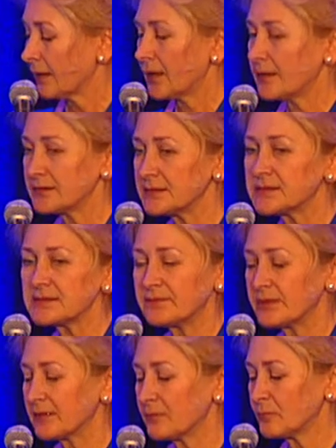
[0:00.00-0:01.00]
And this is
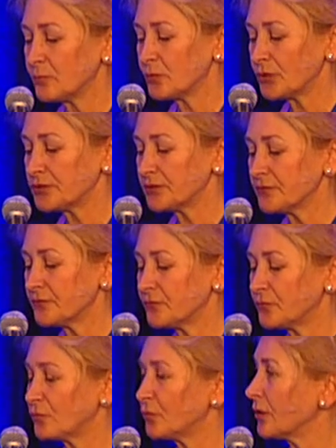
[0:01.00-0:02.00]
very important
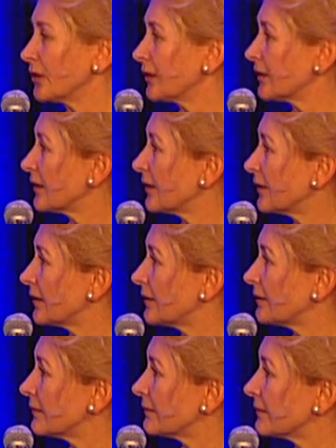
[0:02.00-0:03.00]
for
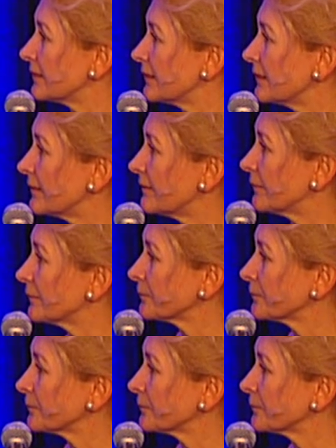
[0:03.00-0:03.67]
the